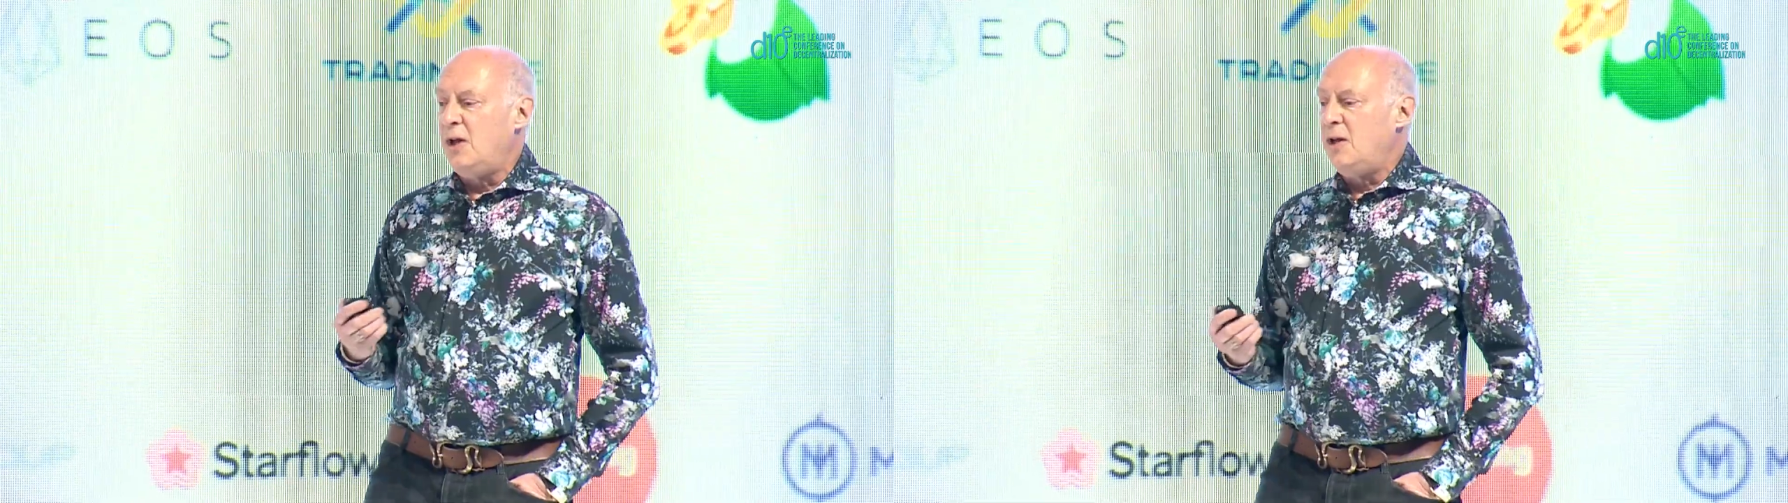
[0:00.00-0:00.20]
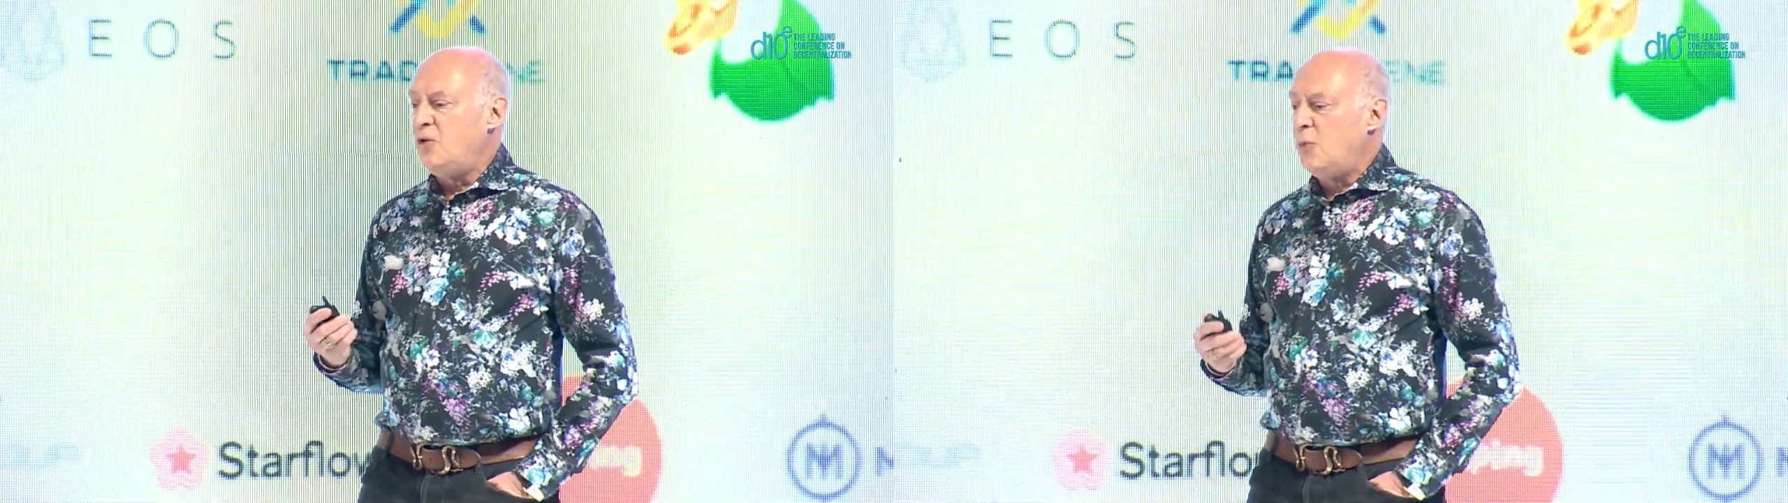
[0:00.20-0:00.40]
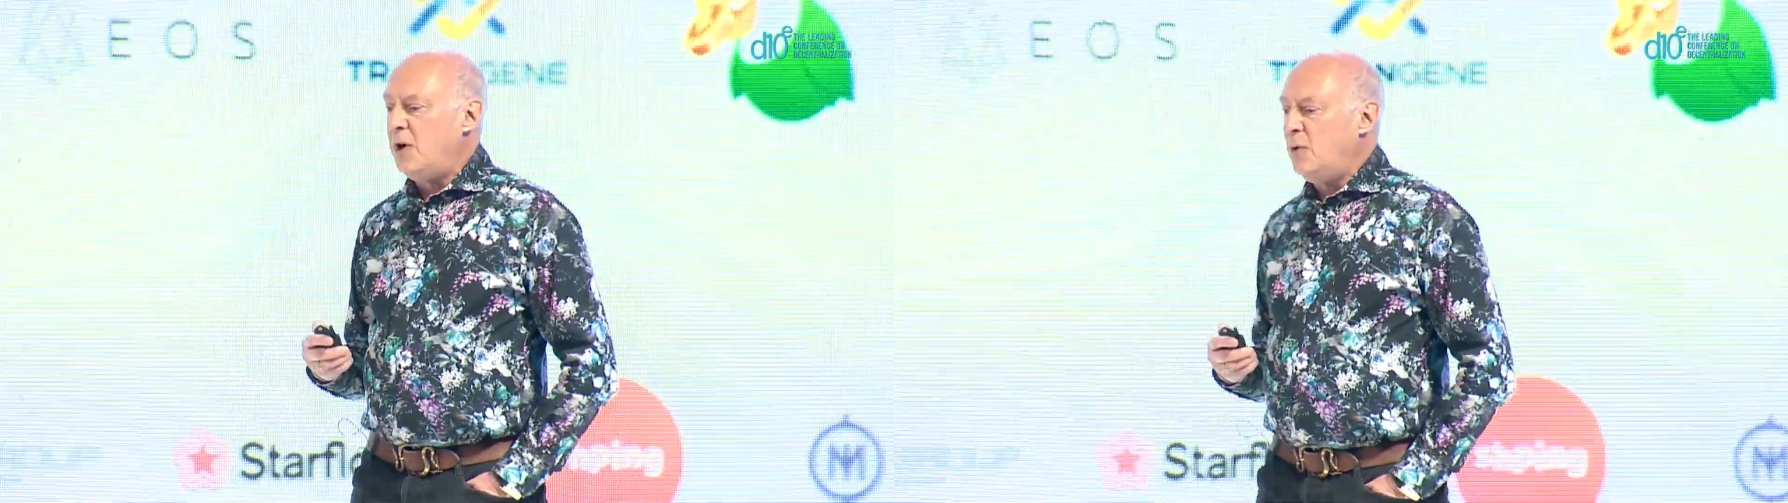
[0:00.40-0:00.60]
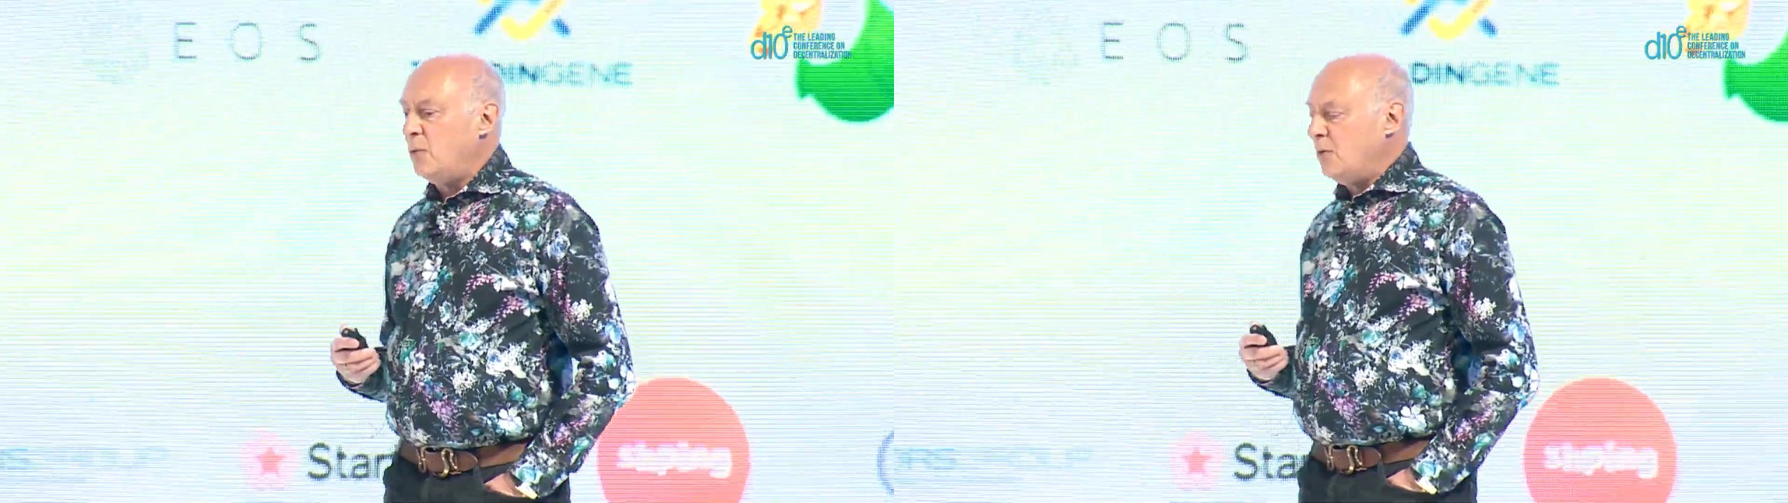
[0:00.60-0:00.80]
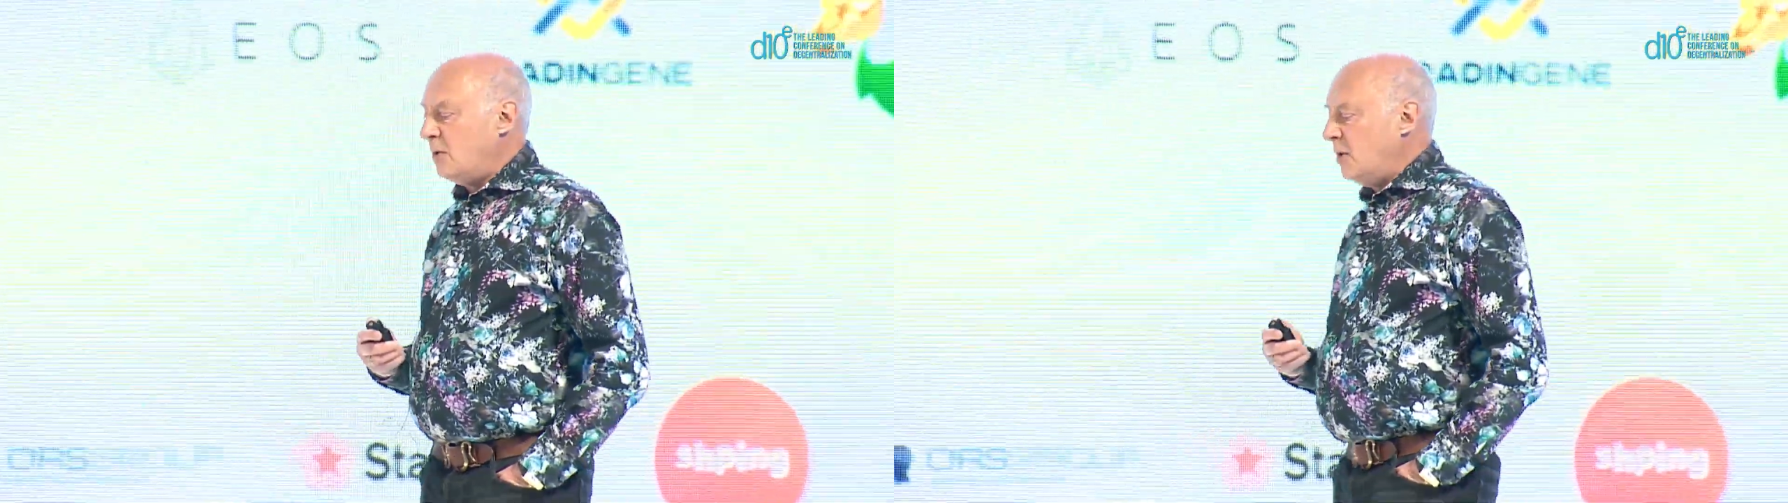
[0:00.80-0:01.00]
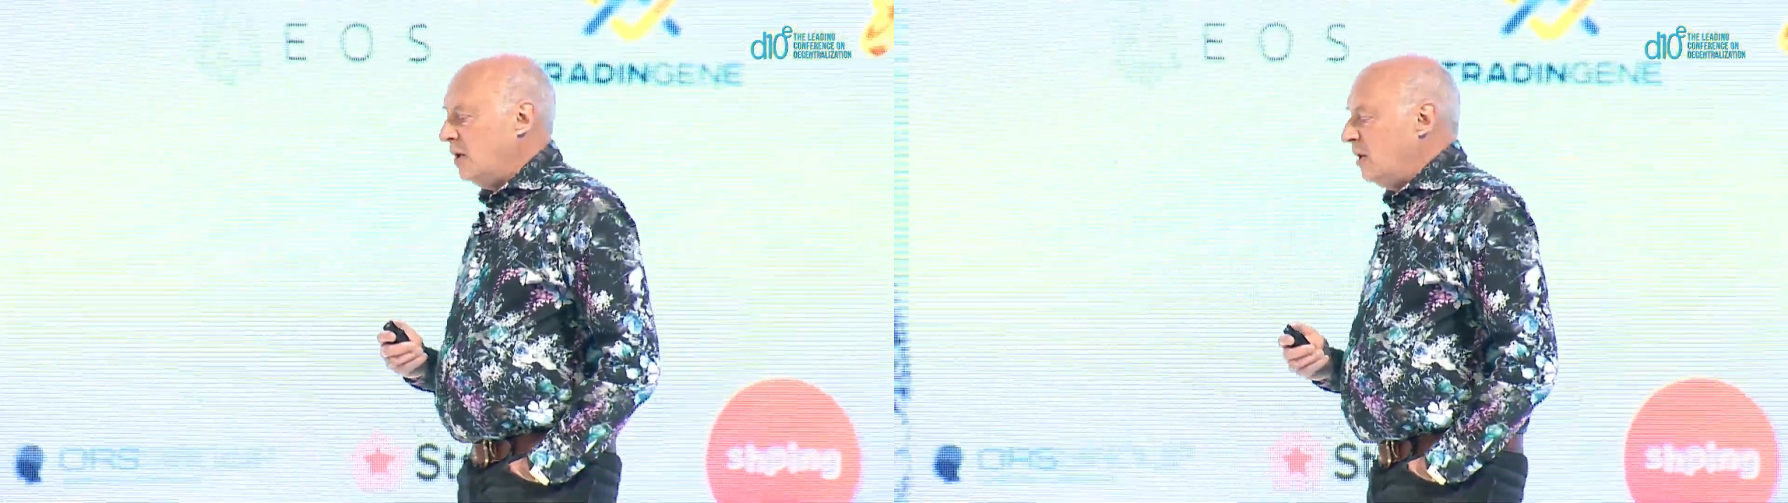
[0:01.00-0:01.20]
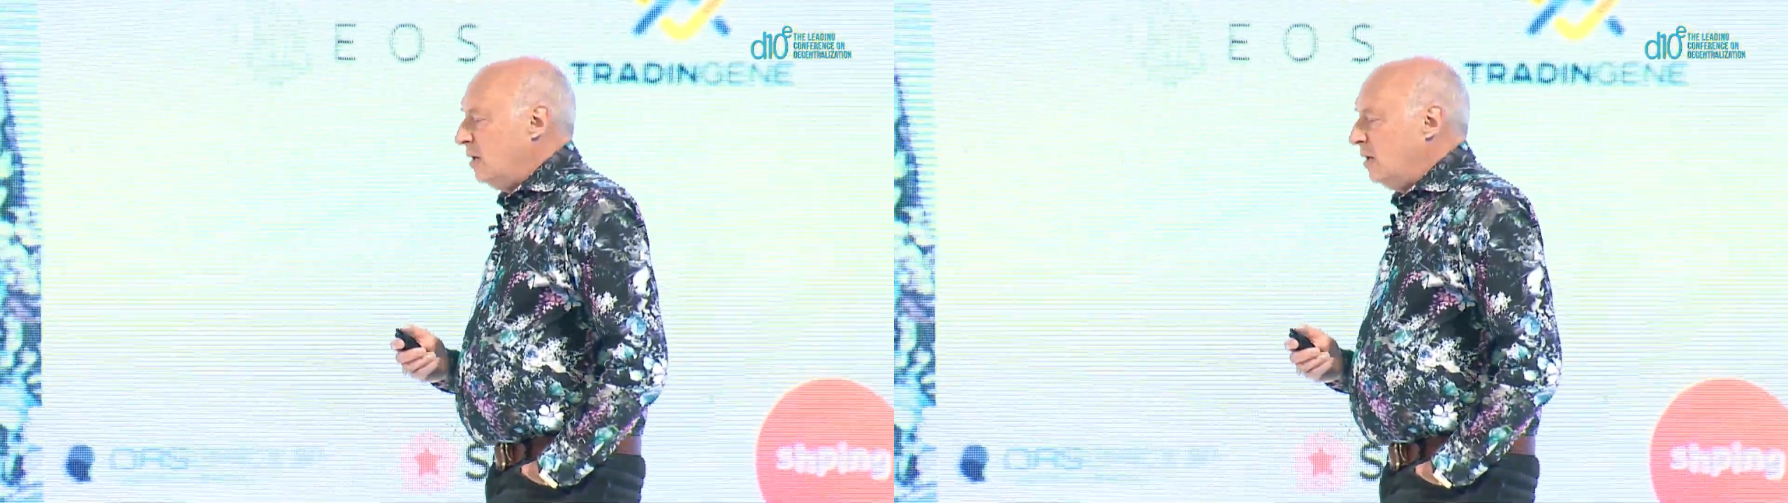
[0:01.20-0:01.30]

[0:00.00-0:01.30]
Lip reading: 80-20 rule,